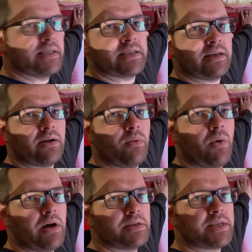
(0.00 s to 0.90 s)

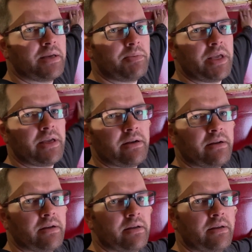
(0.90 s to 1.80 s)
walls up
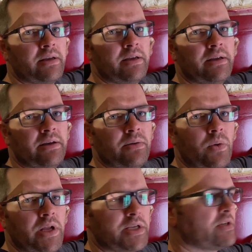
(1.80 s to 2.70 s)
here,
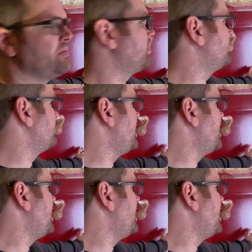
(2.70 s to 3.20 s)
which were great.